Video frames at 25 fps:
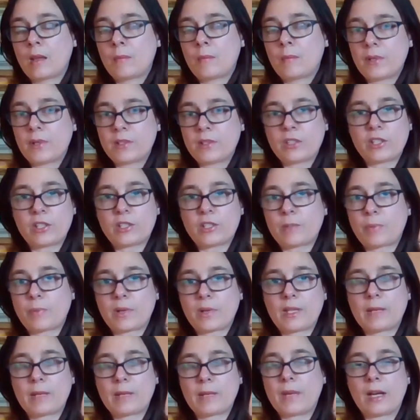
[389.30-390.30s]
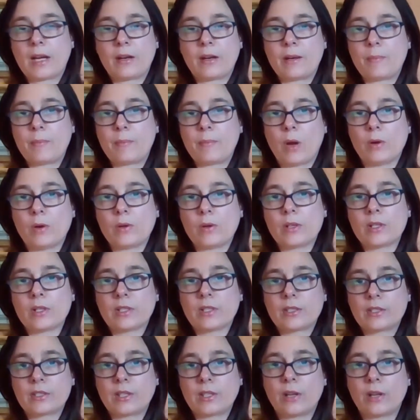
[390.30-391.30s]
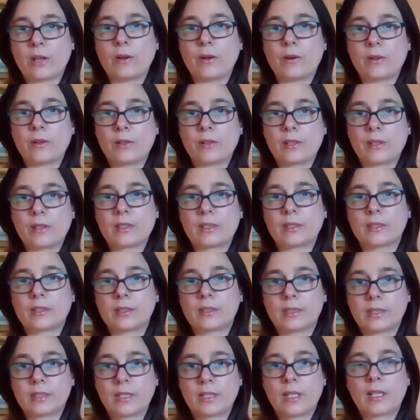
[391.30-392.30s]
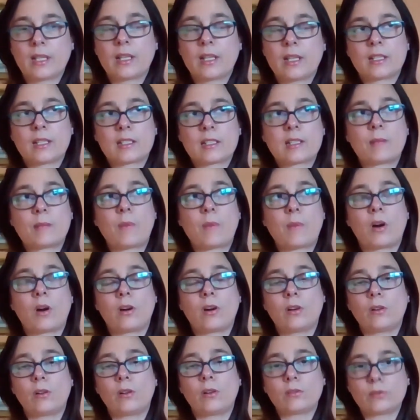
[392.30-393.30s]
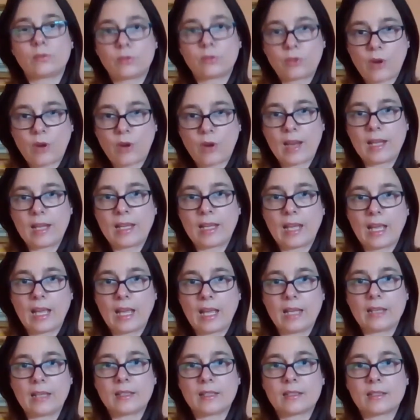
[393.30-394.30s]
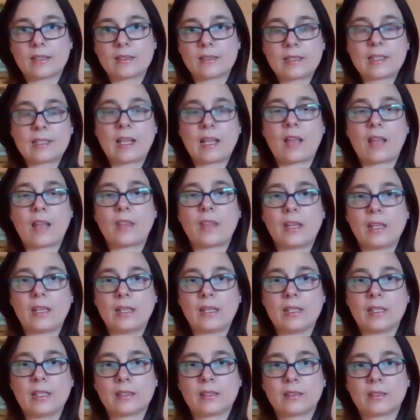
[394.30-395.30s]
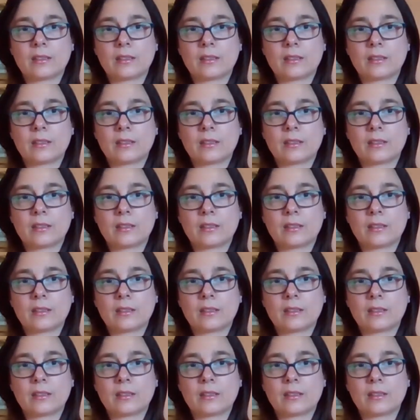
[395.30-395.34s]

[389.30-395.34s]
it's just a preliminary poke, so tomorrow try again, see how they